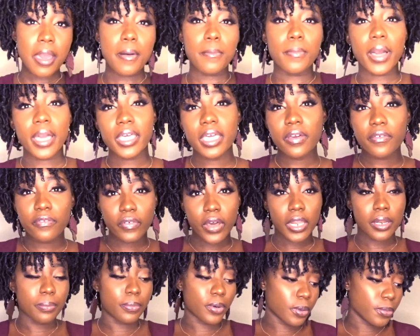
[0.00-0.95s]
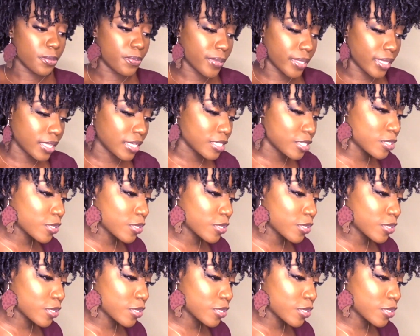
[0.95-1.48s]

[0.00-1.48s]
but I can't find a bobby pin,